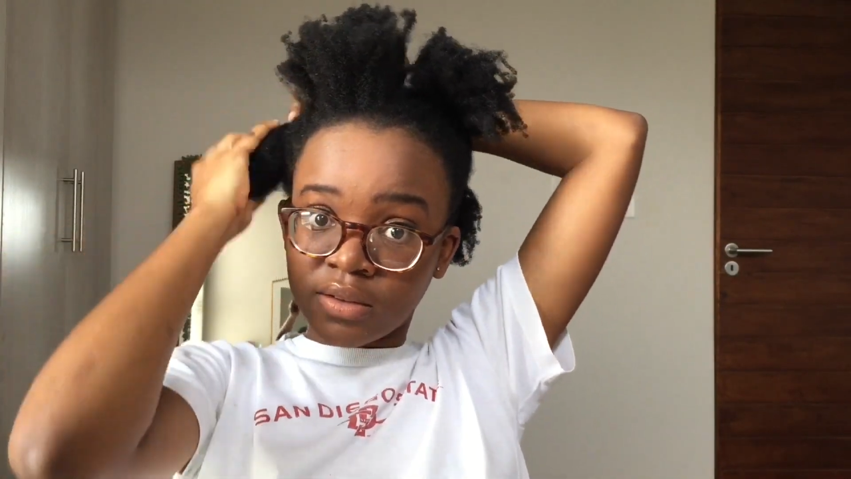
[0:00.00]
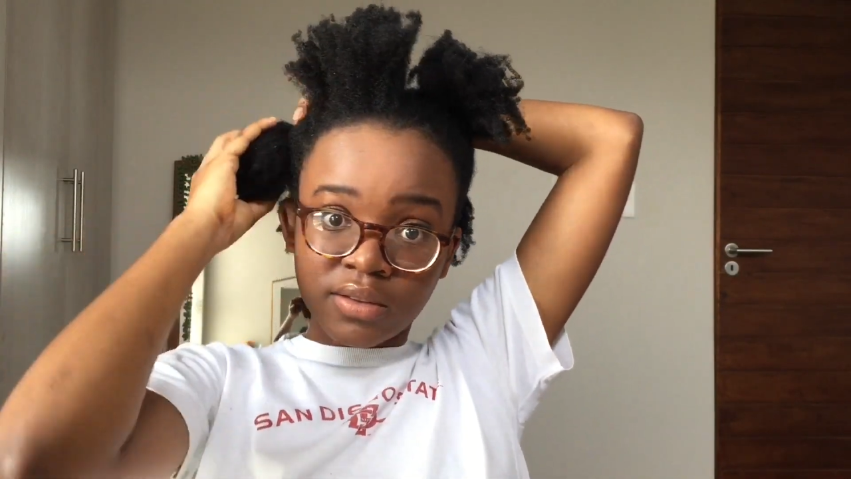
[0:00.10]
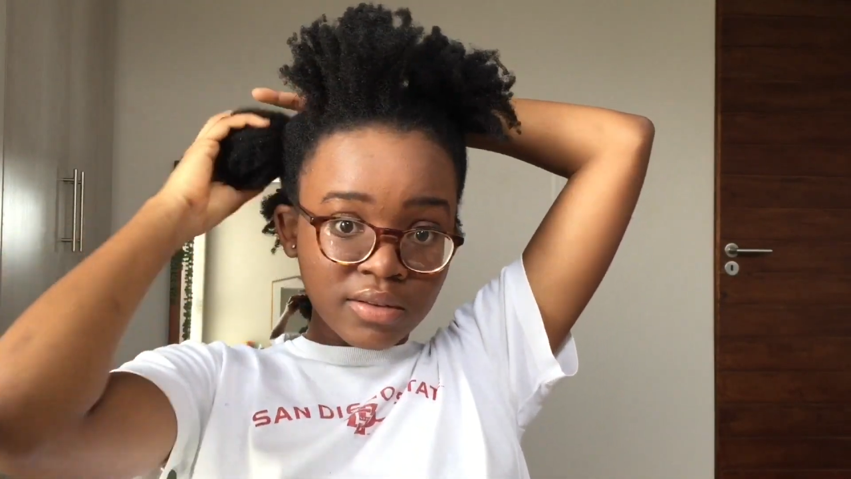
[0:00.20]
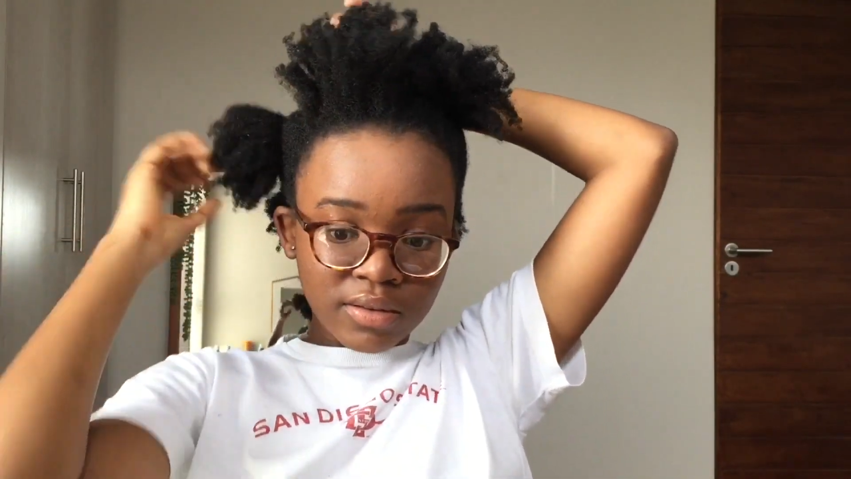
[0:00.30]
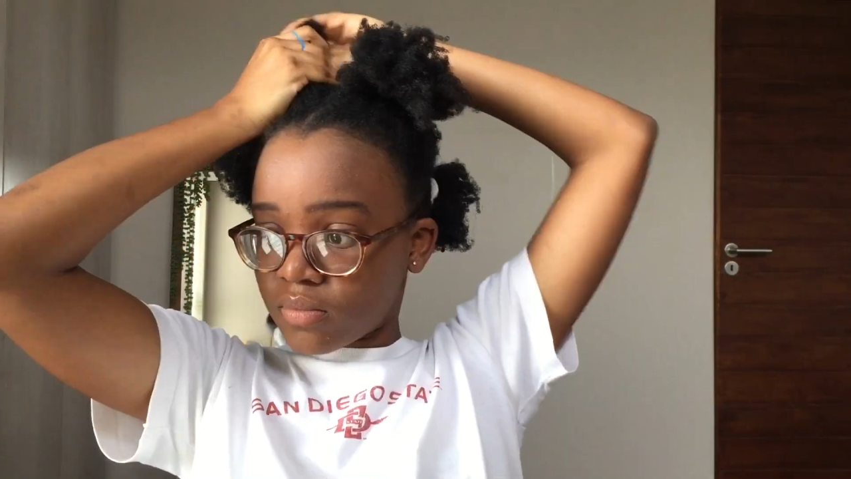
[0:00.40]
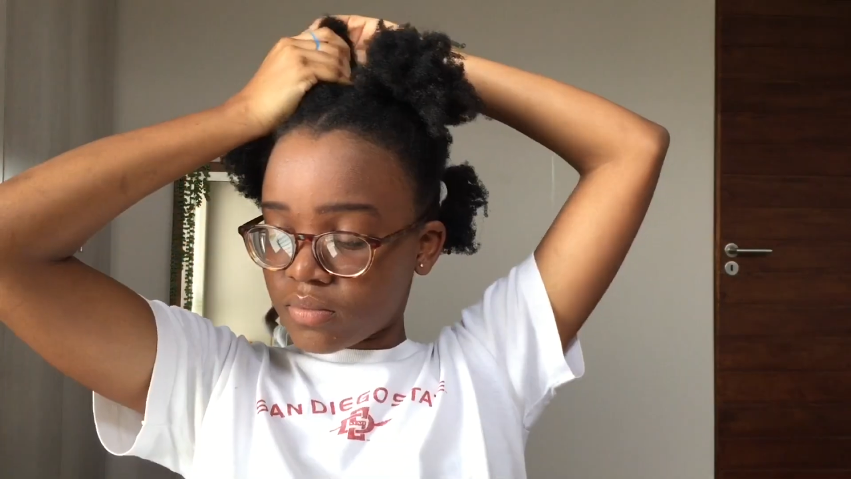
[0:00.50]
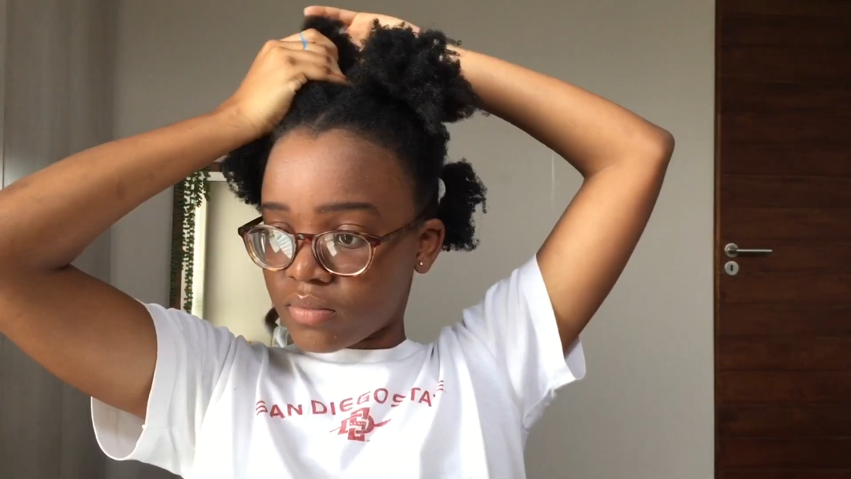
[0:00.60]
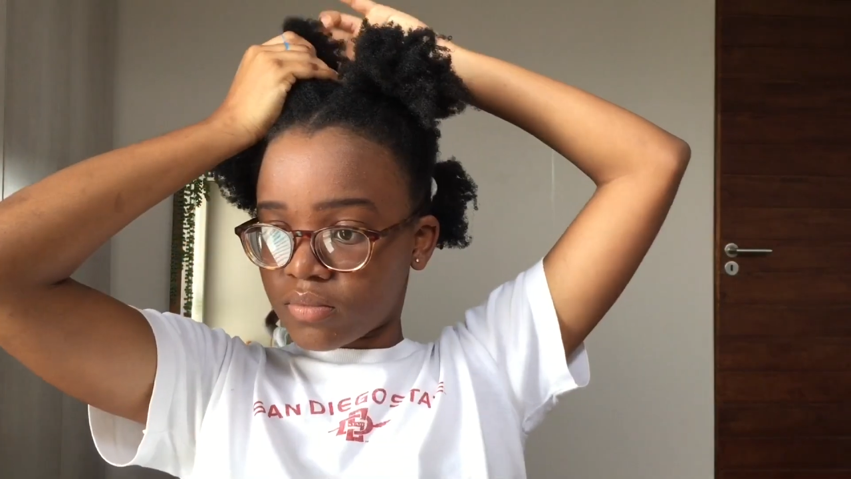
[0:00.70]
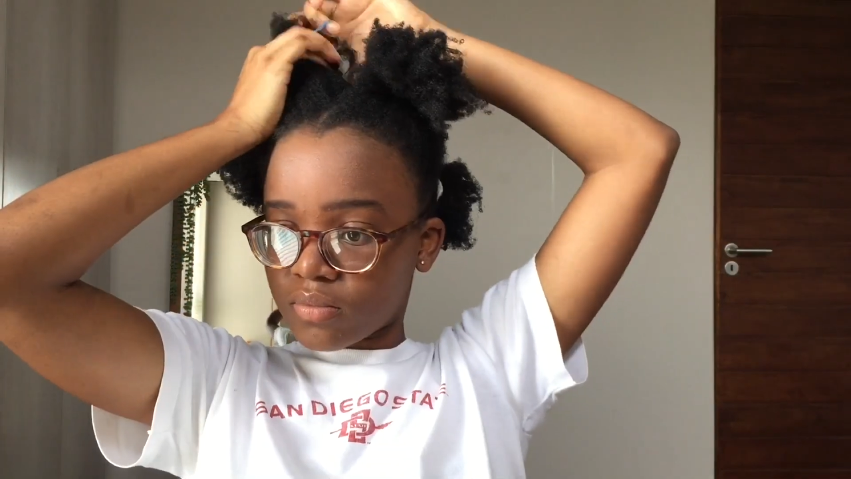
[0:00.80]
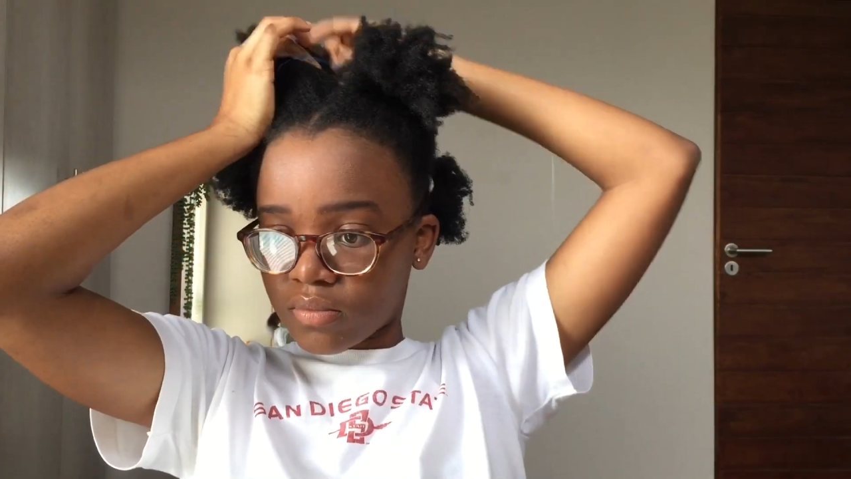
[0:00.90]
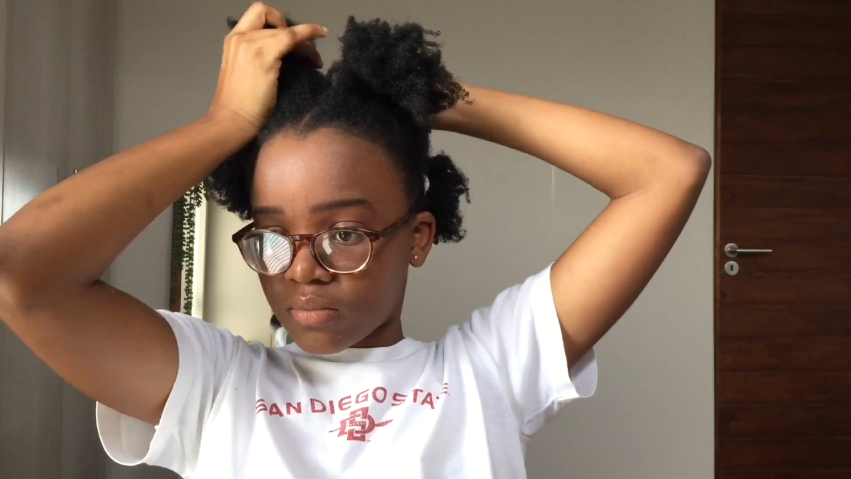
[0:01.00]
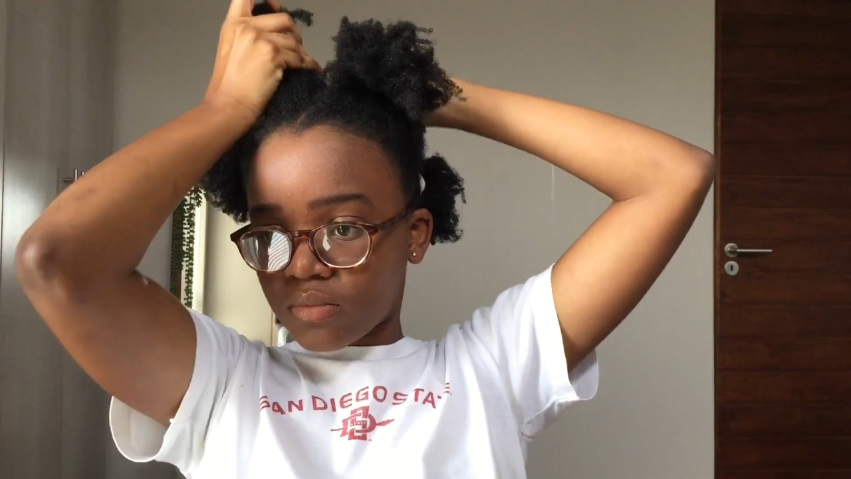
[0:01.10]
because if you skip this